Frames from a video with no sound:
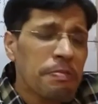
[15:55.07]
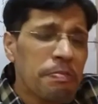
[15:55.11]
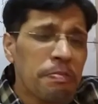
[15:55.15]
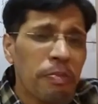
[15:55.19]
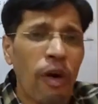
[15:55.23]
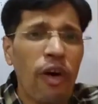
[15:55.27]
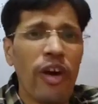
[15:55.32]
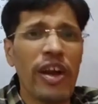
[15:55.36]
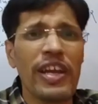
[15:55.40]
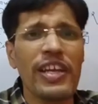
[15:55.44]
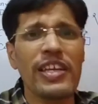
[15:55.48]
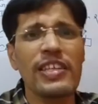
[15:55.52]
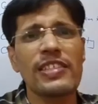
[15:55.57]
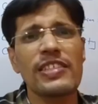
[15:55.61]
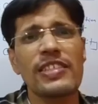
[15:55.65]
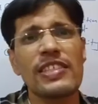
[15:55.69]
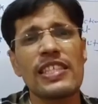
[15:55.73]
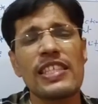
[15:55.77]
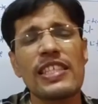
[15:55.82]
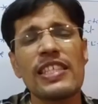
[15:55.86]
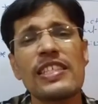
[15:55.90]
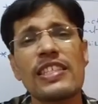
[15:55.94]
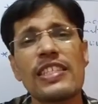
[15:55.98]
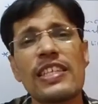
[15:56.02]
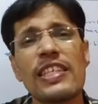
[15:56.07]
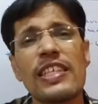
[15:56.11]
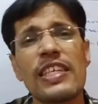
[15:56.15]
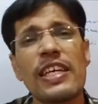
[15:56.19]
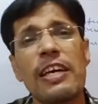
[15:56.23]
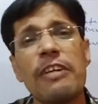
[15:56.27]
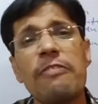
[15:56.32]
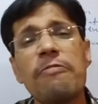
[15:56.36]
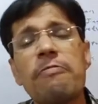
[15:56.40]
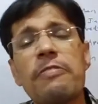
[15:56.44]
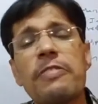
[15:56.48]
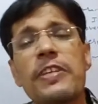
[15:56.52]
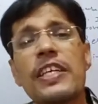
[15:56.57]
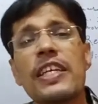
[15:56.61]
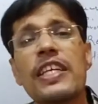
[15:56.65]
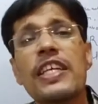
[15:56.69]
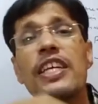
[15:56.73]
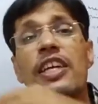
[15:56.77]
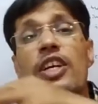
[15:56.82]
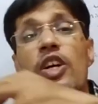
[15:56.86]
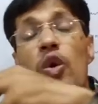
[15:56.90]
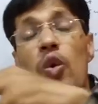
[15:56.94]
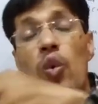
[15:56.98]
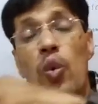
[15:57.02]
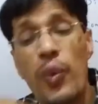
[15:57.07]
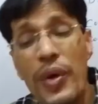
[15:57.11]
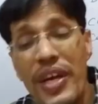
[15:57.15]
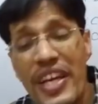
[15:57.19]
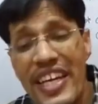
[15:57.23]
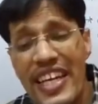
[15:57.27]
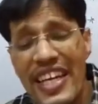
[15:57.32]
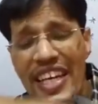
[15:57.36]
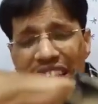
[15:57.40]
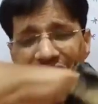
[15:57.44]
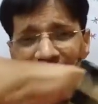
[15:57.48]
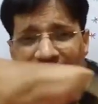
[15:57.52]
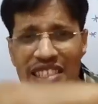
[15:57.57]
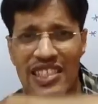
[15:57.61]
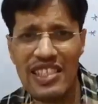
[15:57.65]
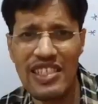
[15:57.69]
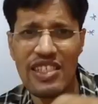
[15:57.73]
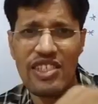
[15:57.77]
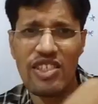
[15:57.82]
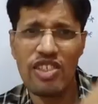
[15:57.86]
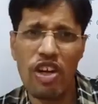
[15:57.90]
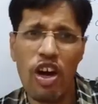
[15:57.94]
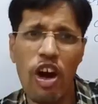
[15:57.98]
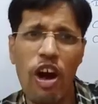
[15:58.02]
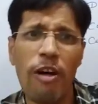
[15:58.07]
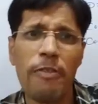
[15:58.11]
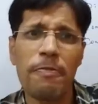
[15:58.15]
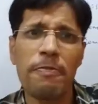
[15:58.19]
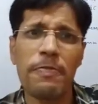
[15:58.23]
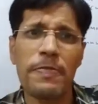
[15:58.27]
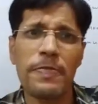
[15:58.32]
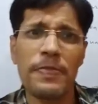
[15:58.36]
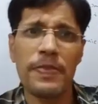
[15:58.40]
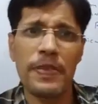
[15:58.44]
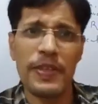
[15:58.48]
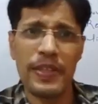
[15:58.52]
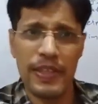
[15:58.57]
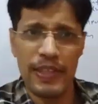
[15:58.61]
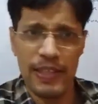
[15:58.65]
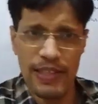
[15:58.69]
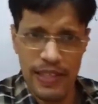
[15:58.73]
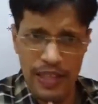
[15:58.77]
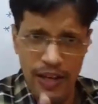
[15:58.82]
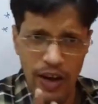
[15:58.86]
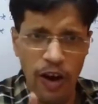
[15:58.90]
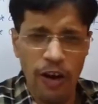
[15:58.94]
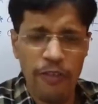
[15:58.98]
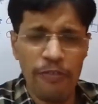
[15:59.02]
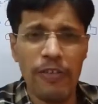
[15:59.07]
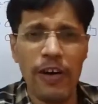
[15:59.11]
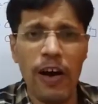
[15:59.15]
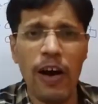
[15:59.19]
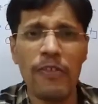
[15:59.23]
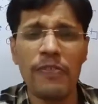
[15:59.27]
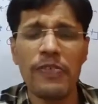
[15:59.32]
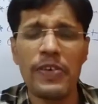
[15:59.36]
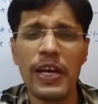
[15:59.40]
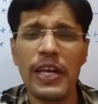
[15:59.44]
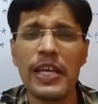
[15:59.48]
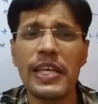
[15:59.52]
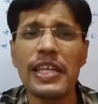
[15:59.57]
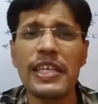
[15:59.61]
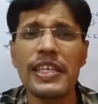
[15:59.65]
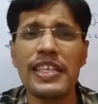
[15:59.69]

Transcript: points, each and every weaknesses of any